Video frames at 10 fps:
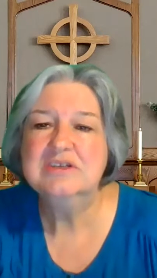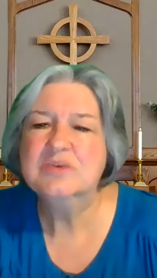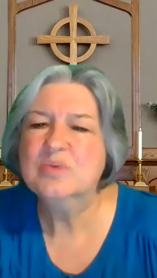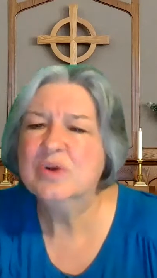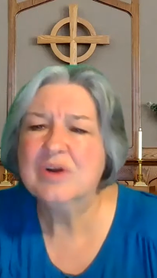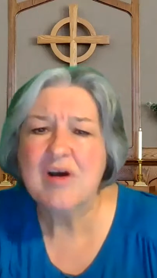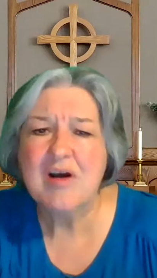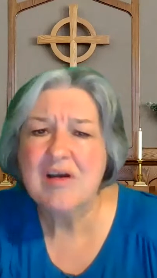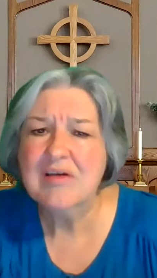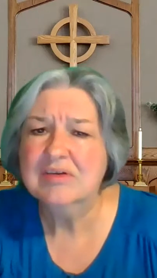to work
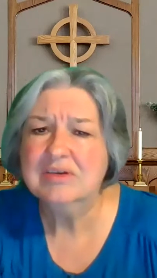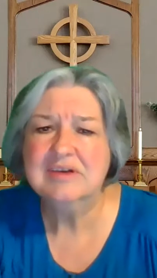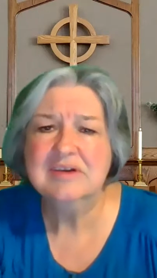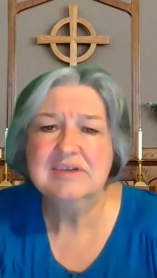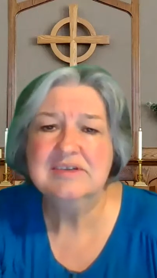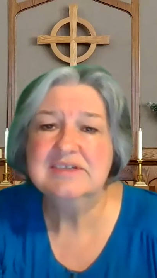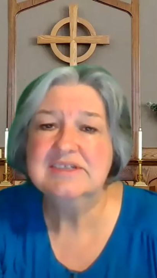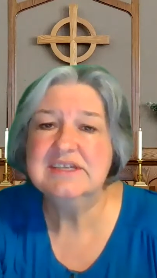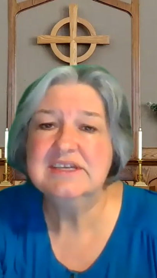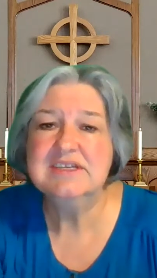hard, to
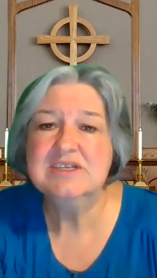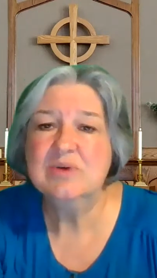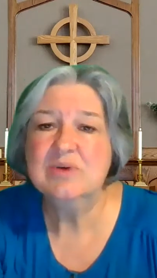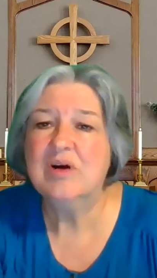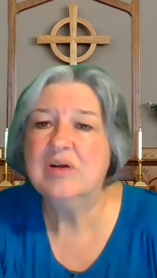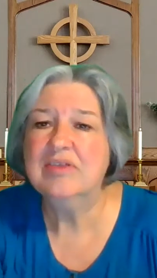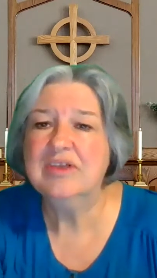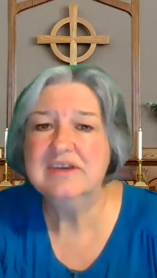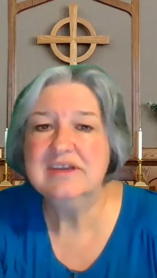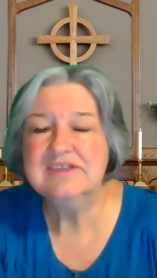see to all
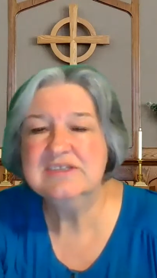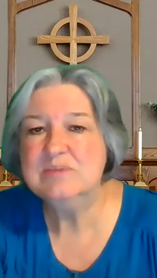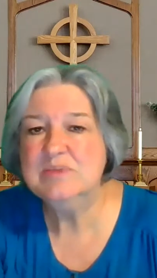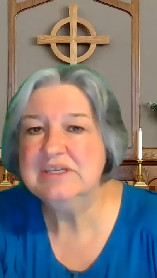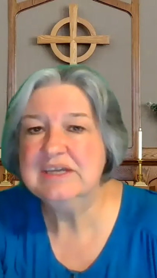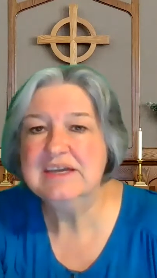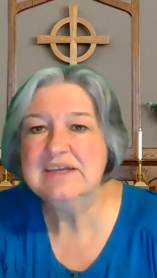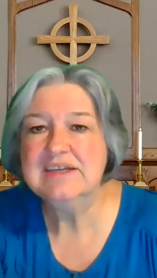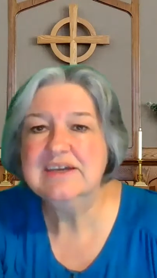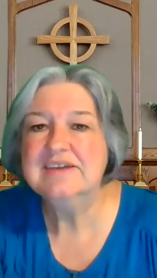that needs to be
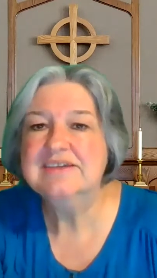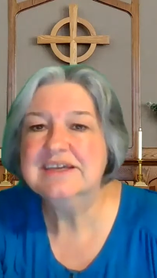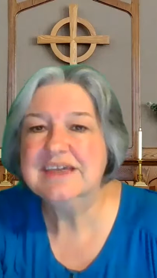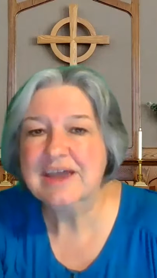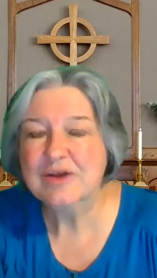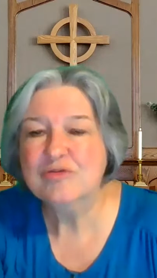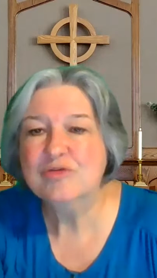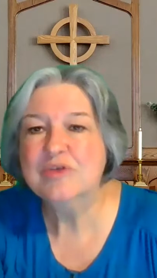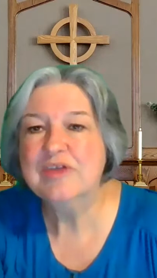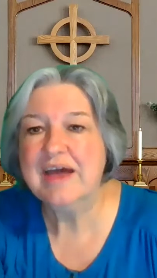done, to care
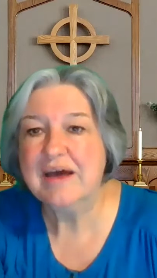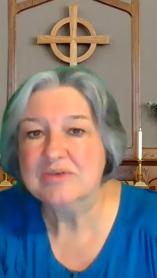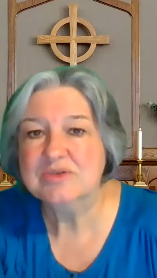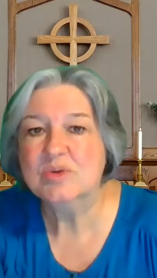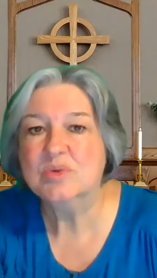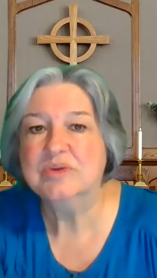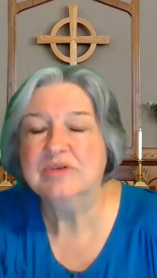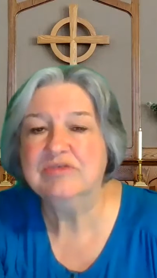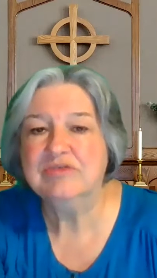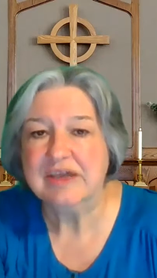for the household
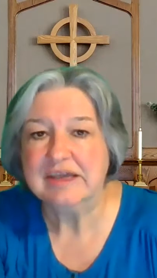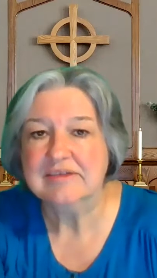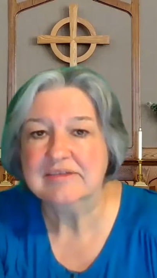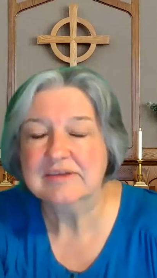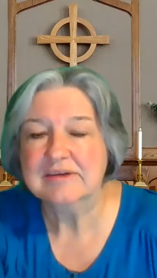of faith.